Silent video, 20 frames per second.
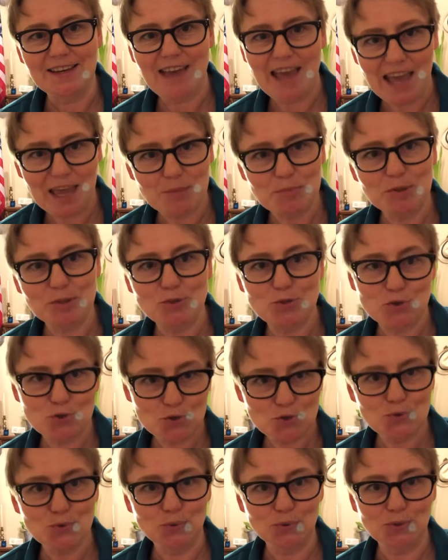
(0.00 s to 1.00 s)
able to
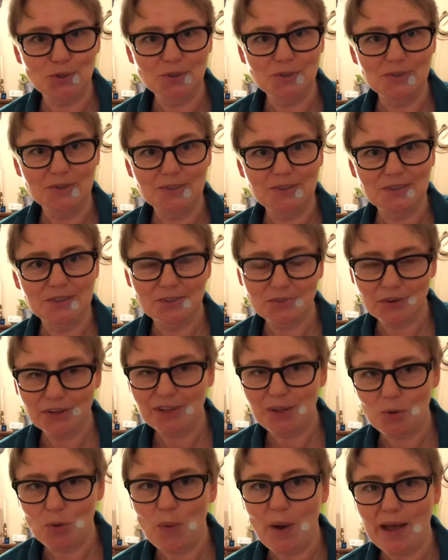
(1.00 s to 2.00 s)
shoot
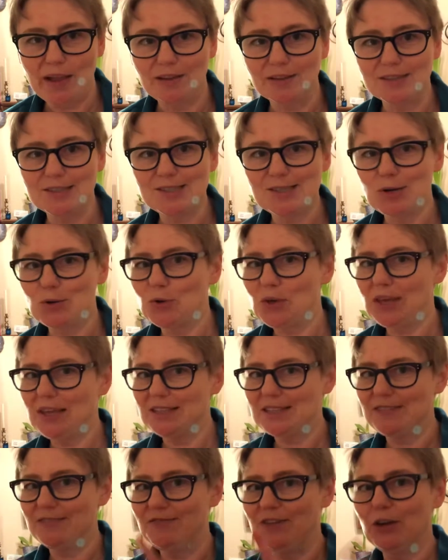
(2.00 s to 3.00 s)
really well. So
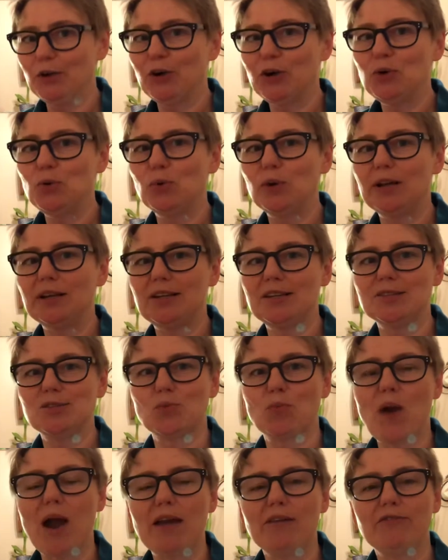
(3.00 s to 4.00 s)
he's very good at his
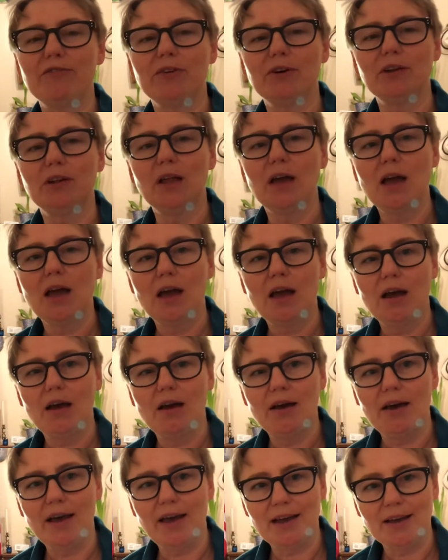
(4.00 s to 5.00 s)
rifle,
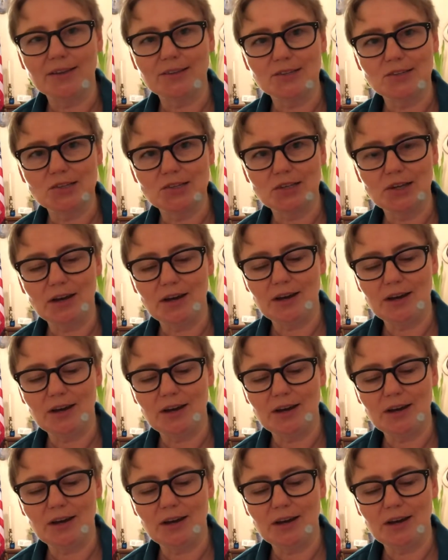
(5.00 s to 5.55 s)
and